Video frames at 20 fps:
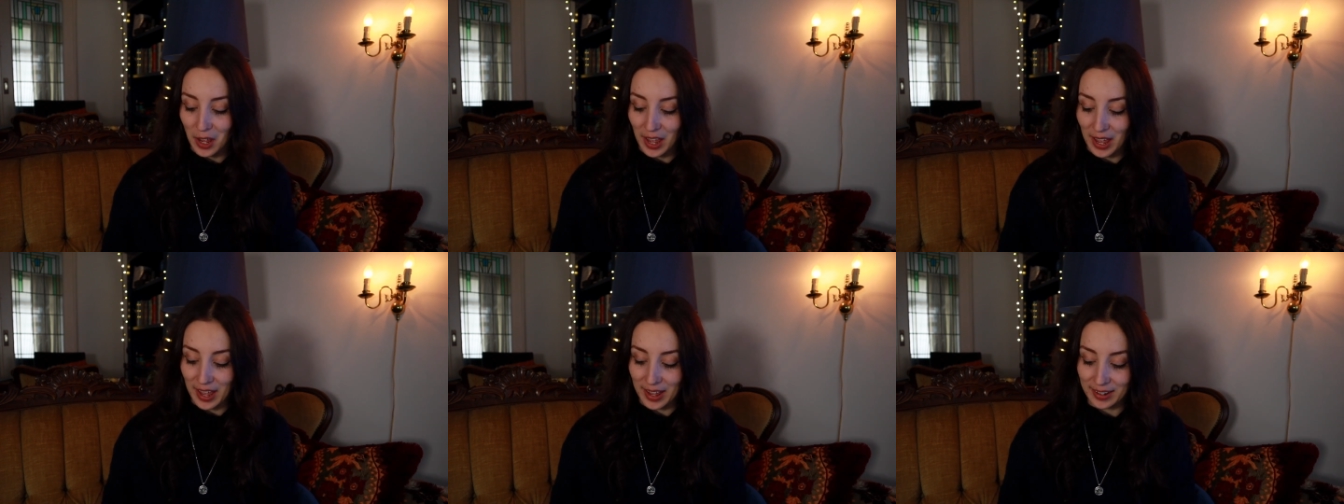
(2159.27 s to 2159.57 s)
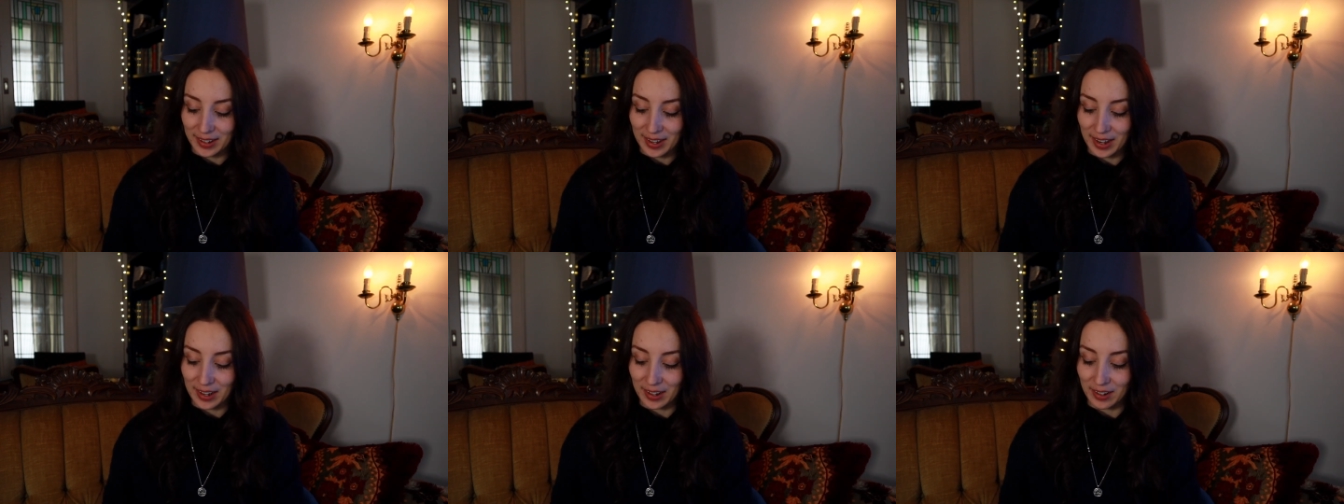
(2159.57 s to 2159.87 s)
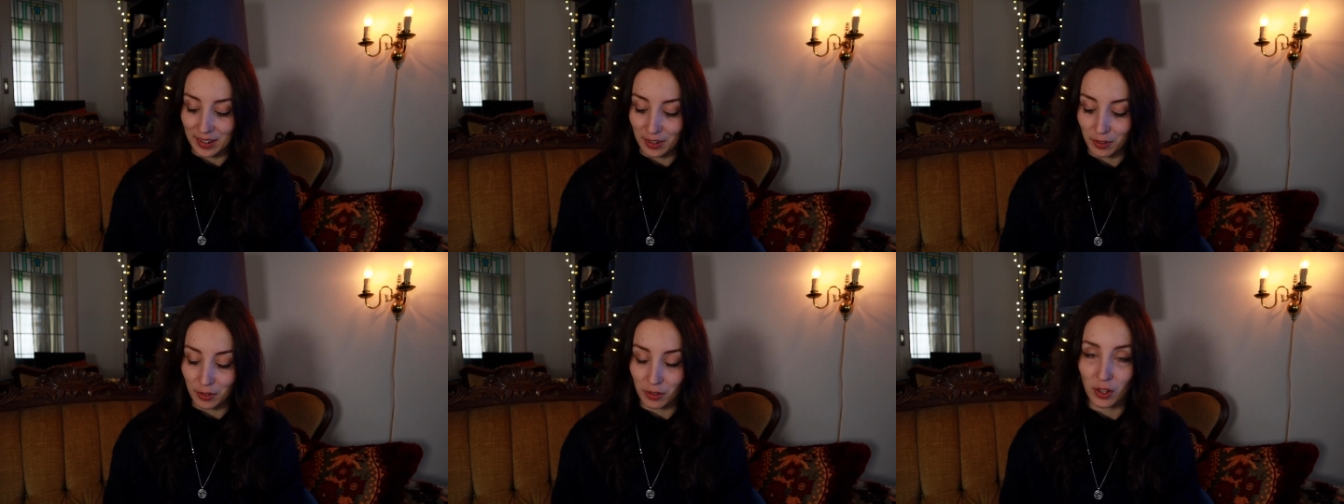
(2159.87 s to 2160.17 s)
And
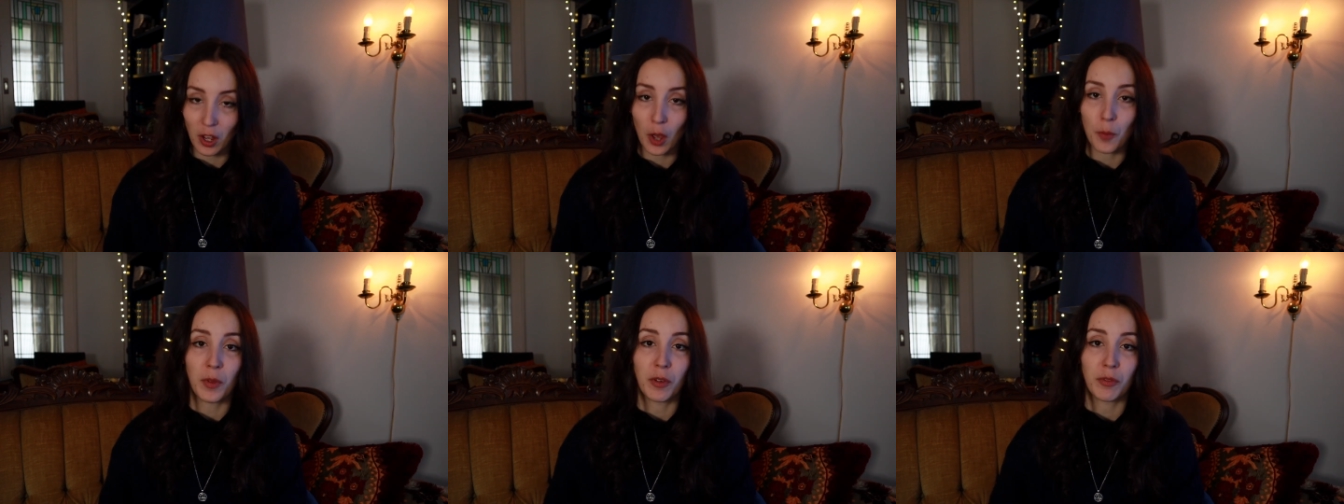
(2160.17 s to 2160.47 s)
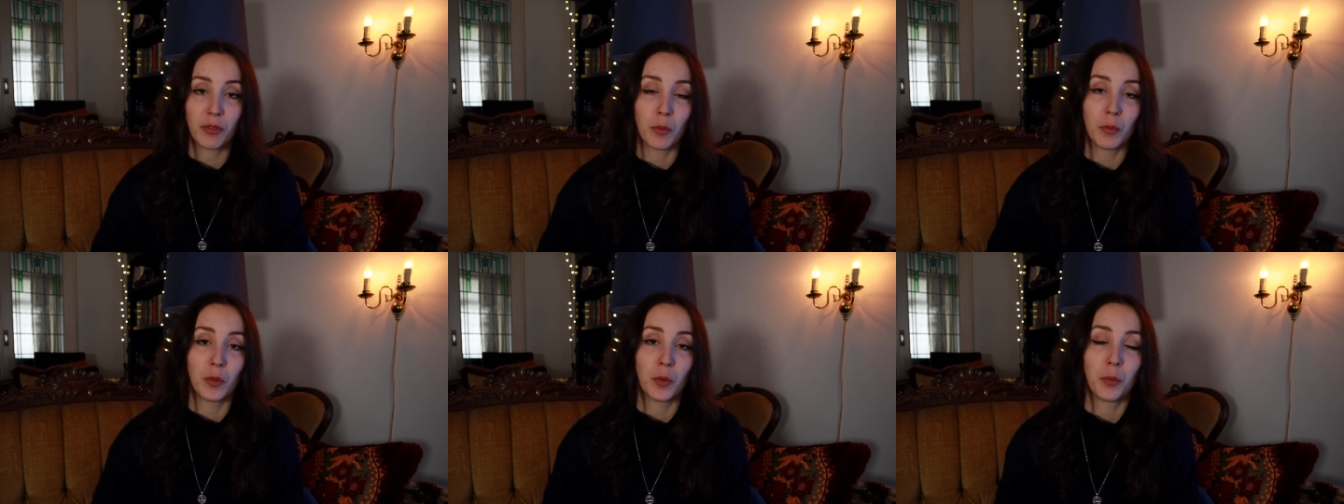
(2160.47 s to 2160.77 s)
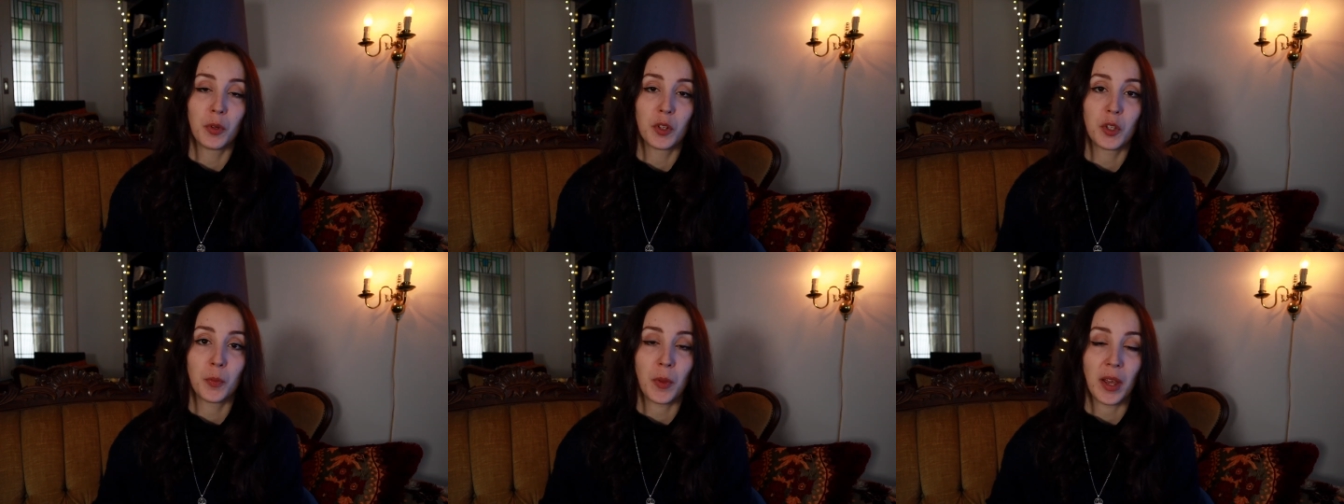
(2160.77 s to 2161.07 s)
then coming from the
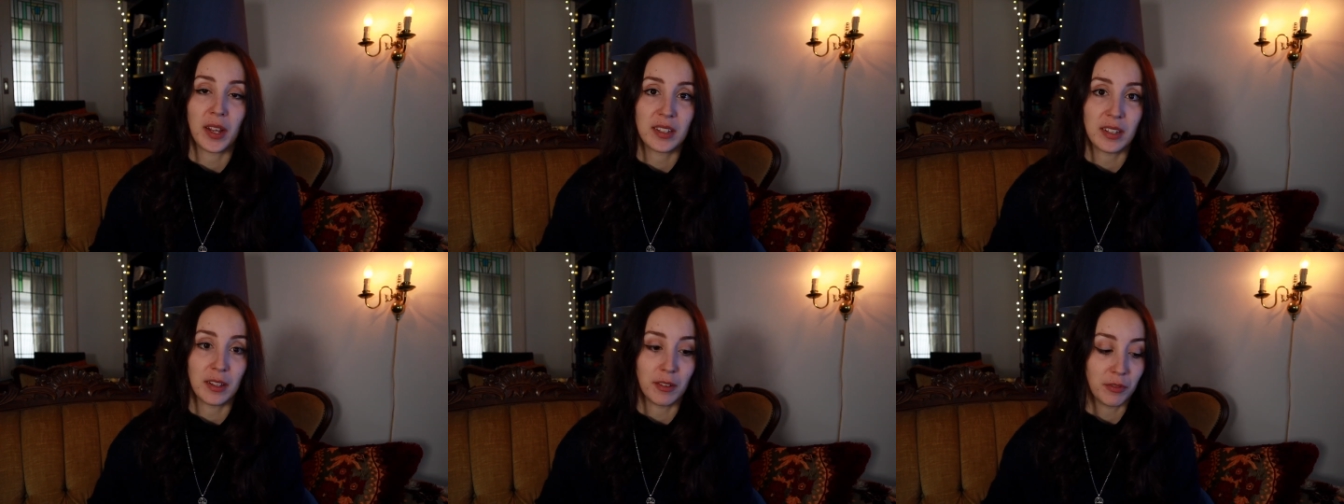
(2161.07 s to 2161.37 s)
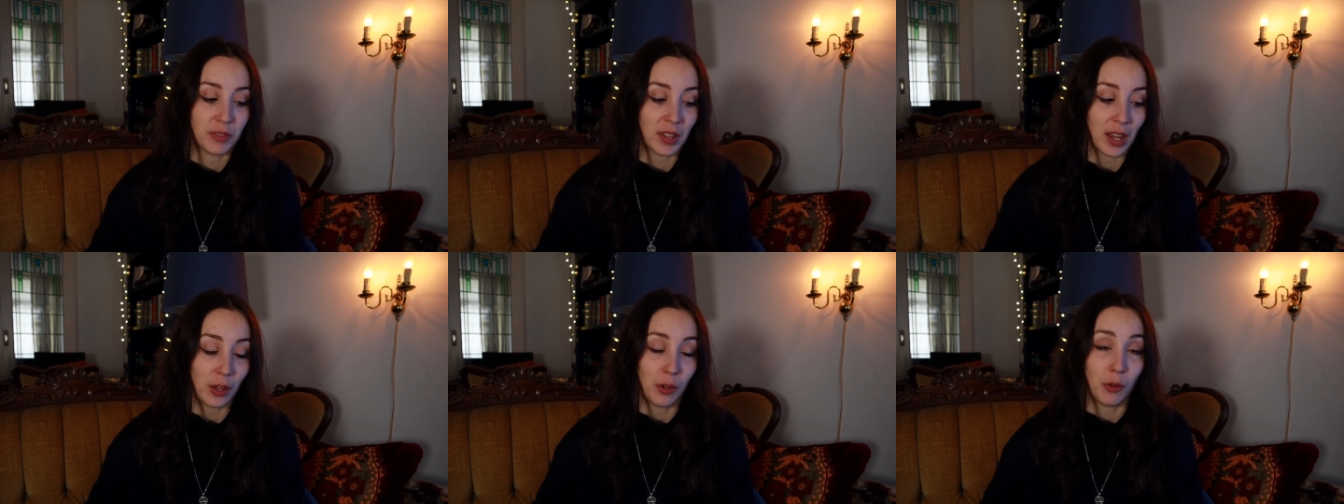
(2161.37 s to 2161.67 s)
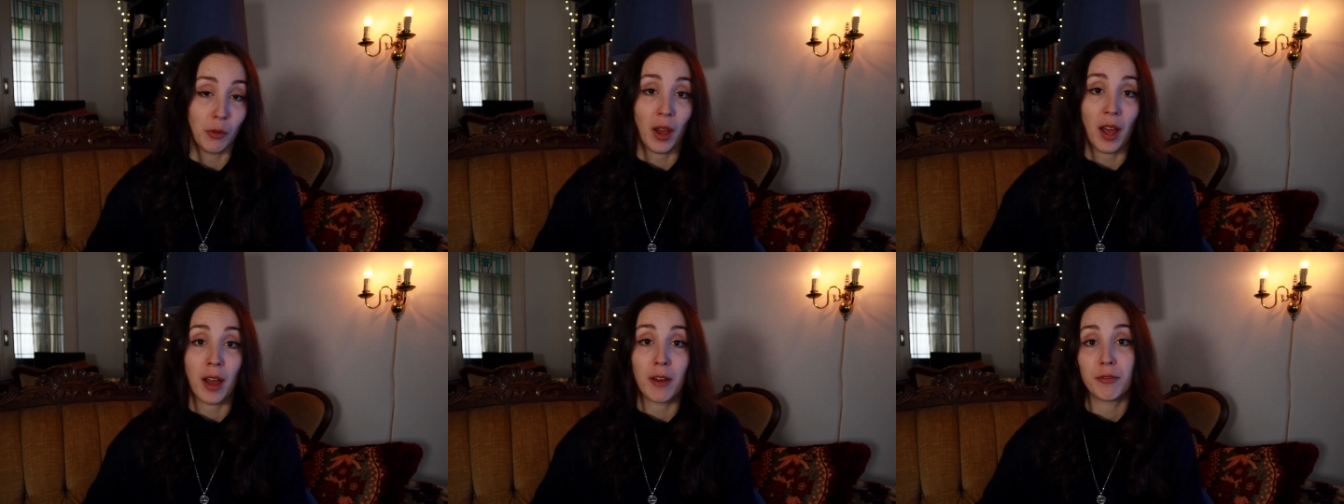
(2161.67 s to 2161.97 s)
perspective that
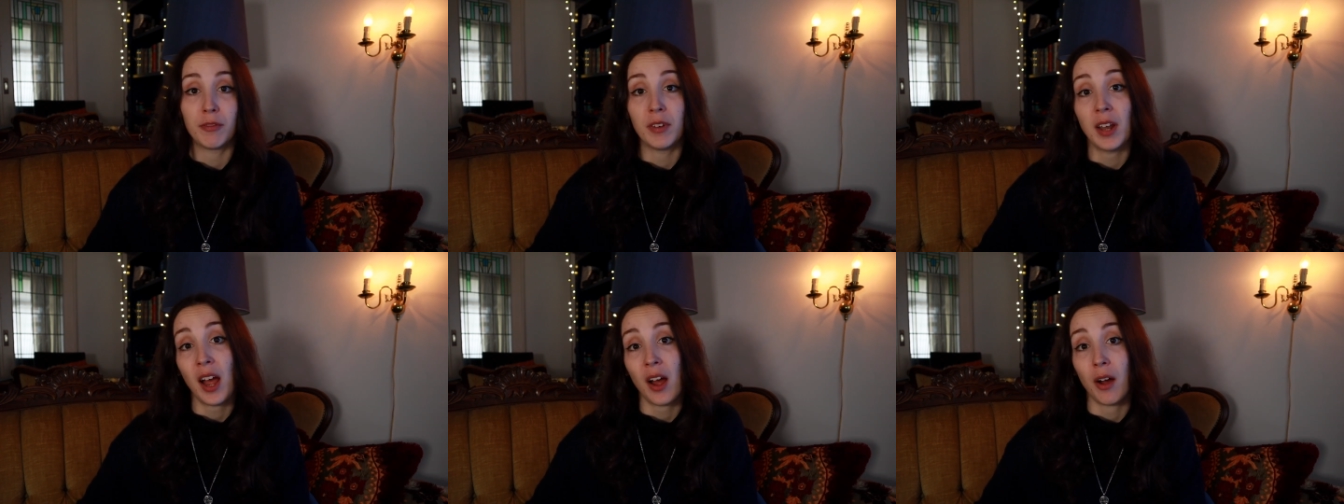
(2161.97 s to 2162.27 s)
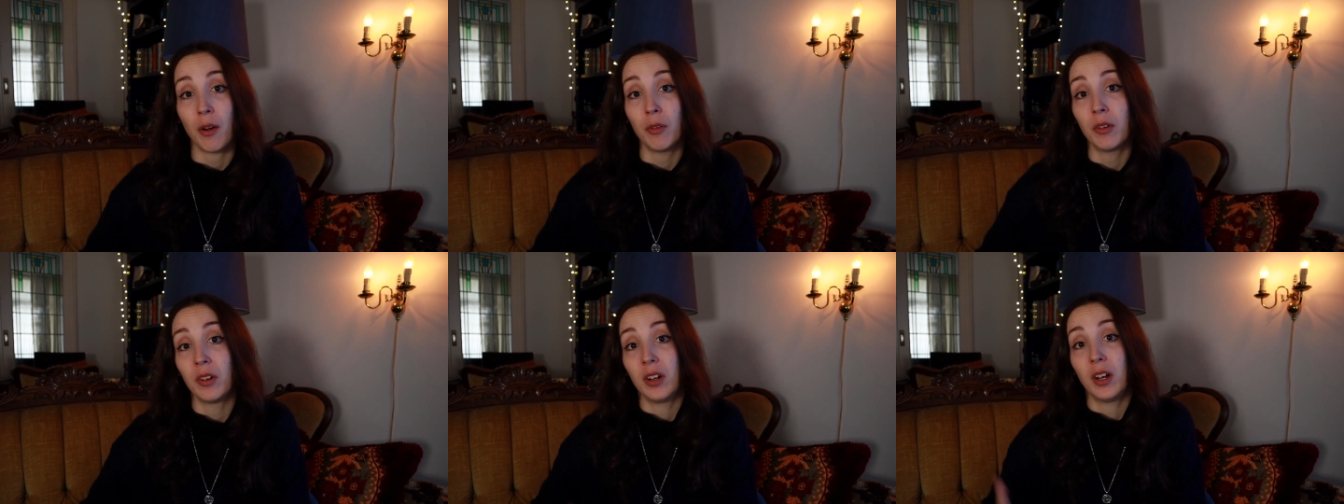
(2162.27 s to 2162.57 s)
you have now